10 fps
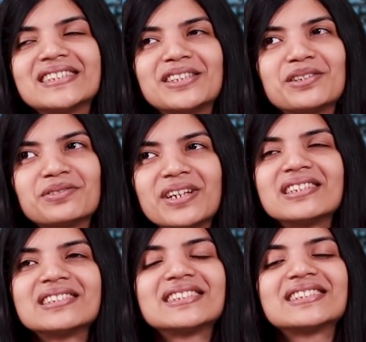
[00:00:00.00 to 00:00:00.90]
tell your
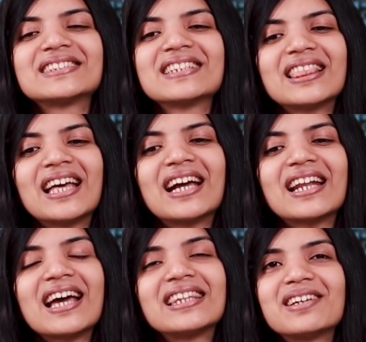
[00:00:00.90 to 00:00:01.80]
friends
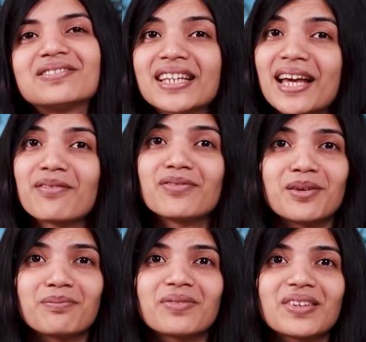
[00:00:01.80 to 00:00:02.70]
that I'd love to have
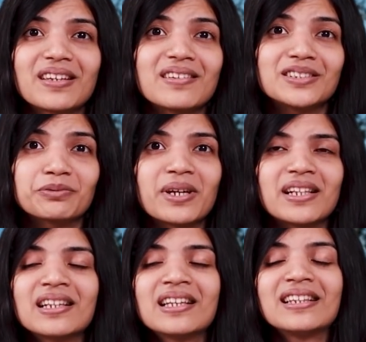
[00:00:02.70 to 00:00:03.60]
them here as well.